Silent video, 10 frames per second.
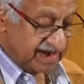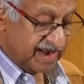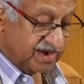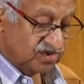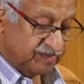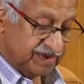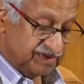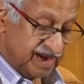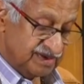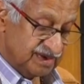an aerospace
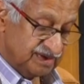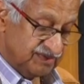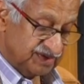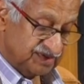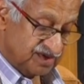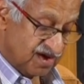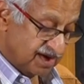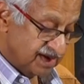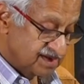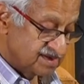scientist with
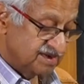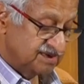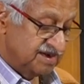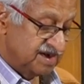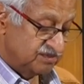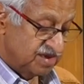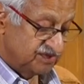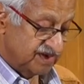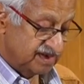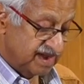strong interest in
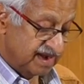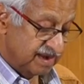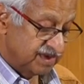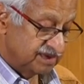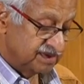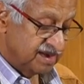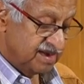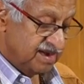atmospheric dynamics,